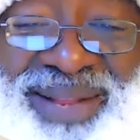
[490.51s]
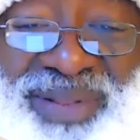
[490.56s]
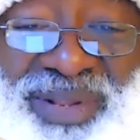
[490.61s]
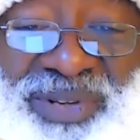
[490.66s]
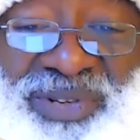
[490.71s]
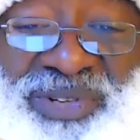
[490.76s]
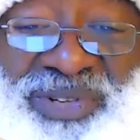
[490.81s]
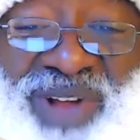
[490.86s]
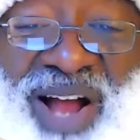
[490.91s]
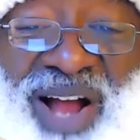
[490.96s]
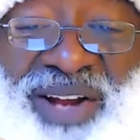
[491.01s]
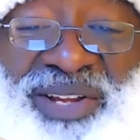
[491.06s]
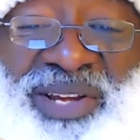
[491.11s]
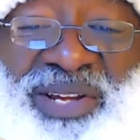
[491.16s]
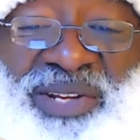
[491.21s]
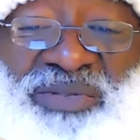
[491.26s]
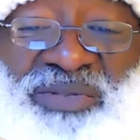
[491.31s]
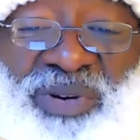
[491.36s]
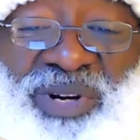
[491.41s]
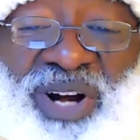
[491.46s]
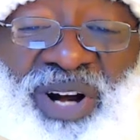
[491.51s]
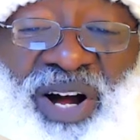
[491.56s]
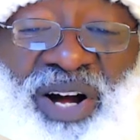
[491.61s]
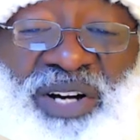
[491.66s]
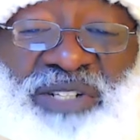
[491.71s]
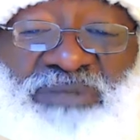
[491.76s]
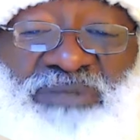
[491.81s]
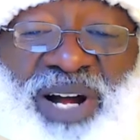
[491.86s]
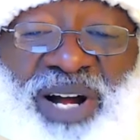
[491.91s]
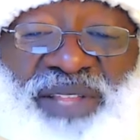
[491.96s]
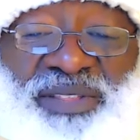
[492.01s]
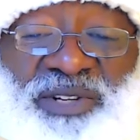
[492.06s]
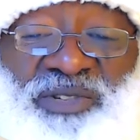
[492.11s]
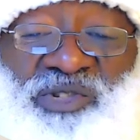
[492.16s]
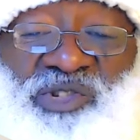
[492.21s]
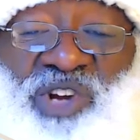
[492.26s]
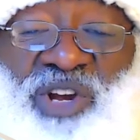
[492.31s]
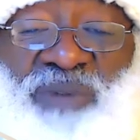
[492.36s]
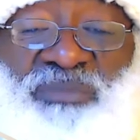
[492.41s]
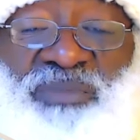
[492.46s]
The stockings were hung by the
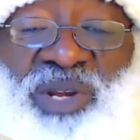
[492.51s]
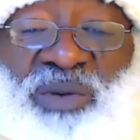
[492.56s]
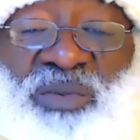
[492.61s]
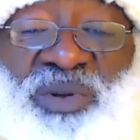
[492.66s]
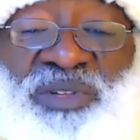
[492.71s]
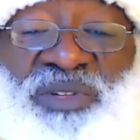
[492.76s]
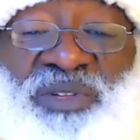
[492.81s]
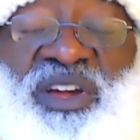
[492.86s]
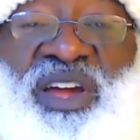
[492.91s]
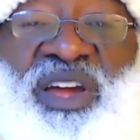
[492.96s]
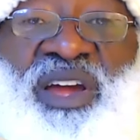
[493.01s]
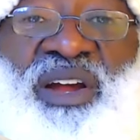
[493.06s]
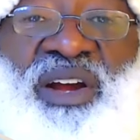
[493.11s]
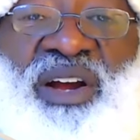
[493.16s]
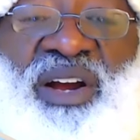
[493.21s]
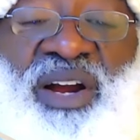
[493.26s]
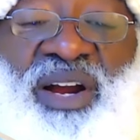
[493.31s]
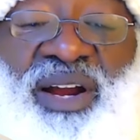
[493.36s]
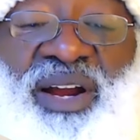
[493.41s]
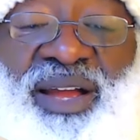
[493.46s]
chimney with care,